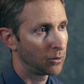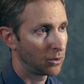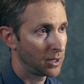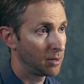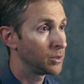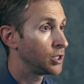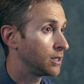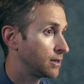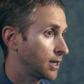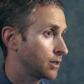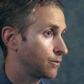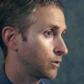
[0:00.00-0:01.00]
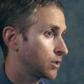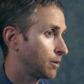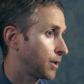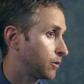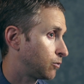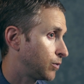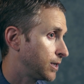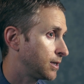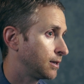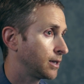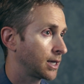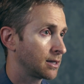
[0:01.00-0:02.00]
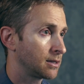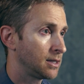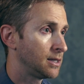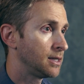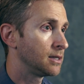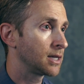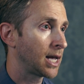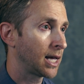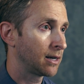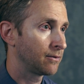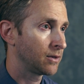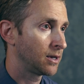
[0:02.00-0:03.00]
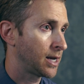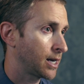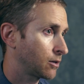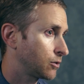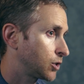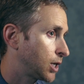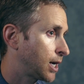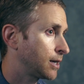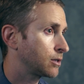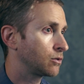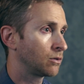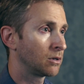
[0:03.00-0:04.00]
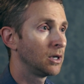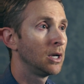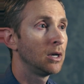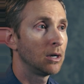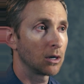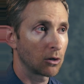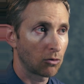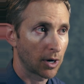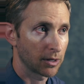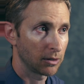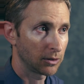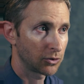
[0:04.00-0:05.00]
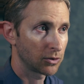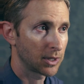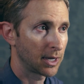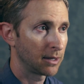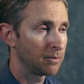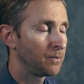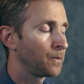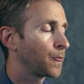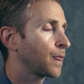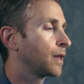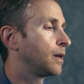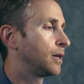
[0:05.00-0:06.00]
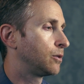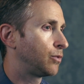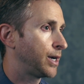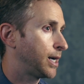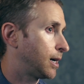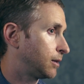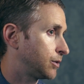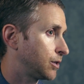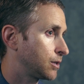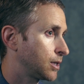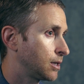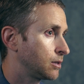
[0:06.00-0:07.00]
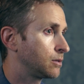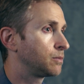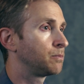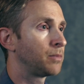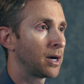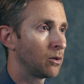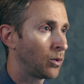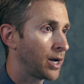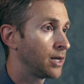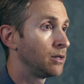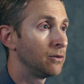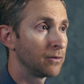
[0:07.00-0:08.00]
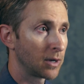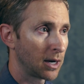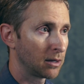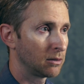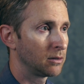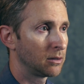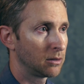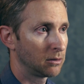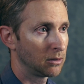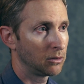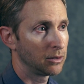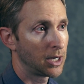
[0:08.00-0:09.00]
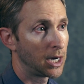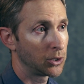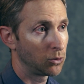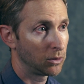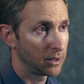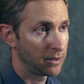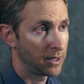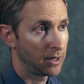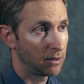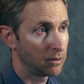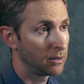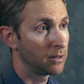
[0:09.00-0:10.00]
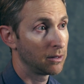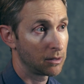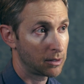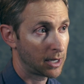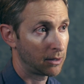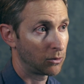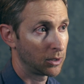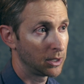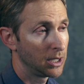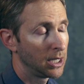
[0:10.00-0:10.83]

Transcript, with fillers: for an imaging test for some other reason, like a CT scan of the neck or chest or a carotid ultrasound, and the radiologist says, by the way, you've got a little nodule in there in the thyroid.